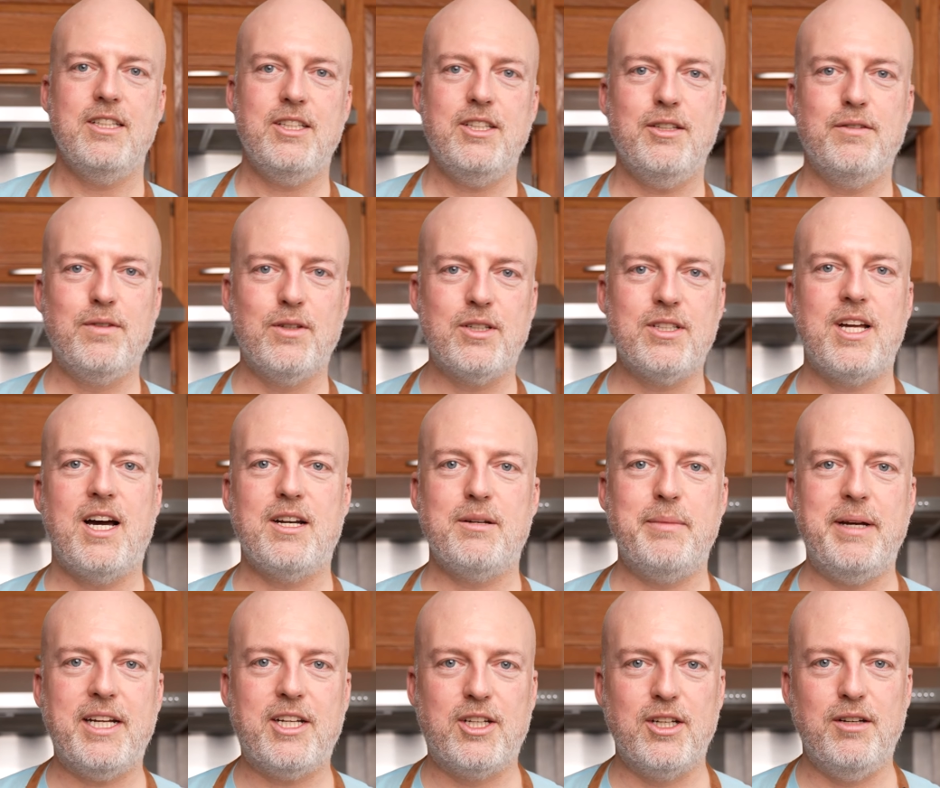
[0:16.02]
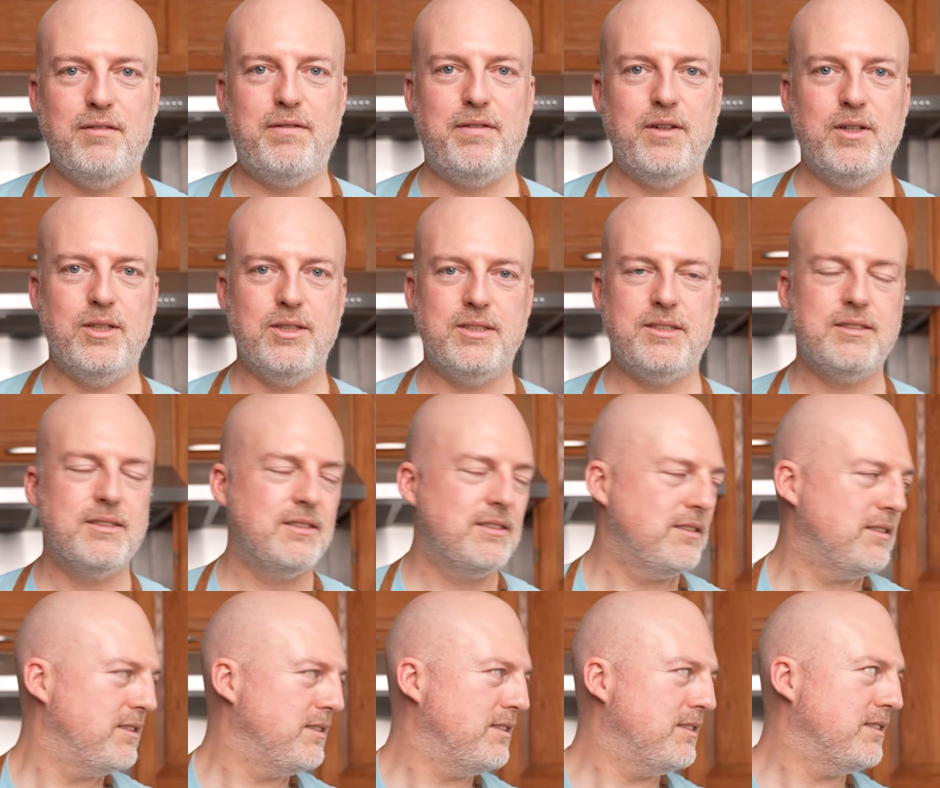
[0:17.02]
You've learned how to make good food.
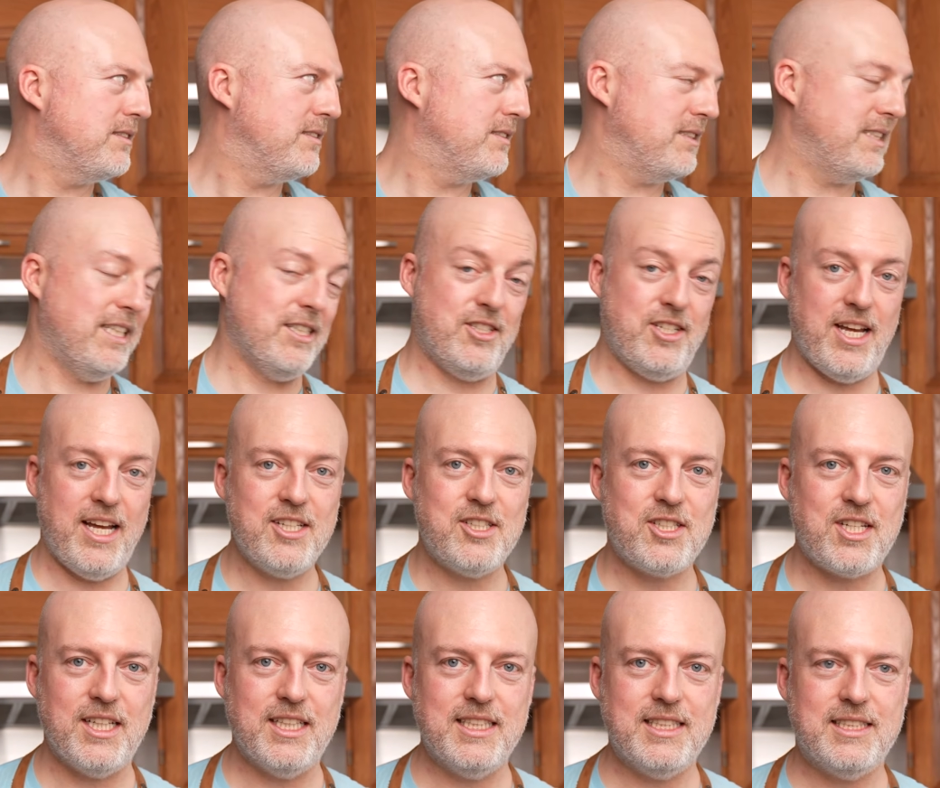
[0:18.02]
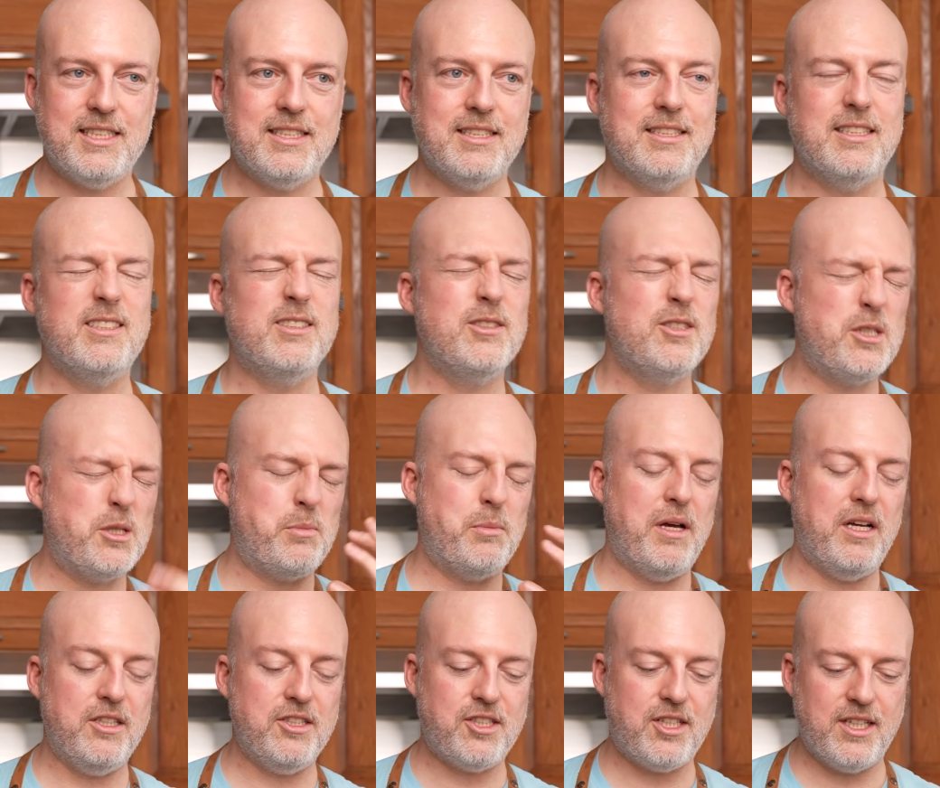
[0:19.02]
It tastes good, it
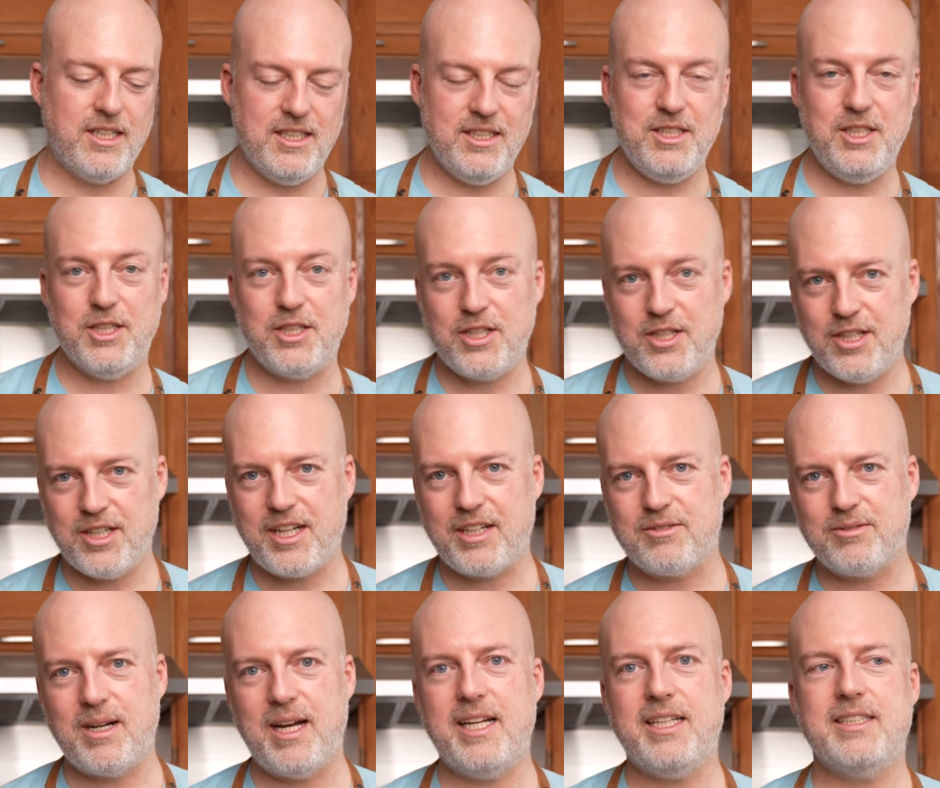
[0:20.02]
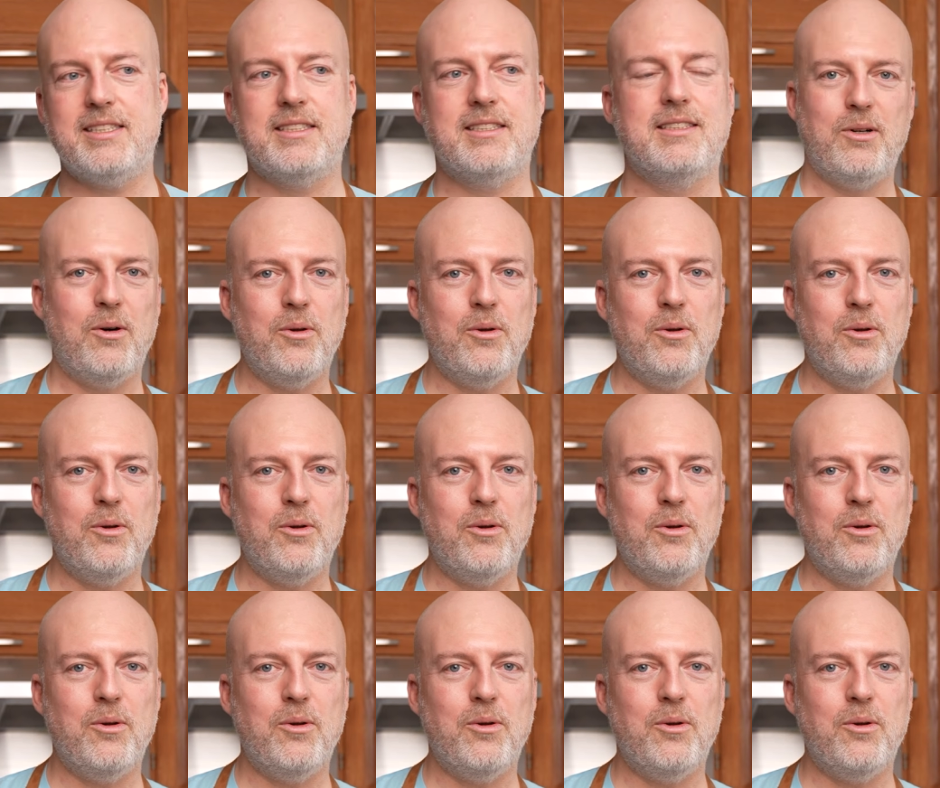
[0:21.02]
smells good, you cook it right.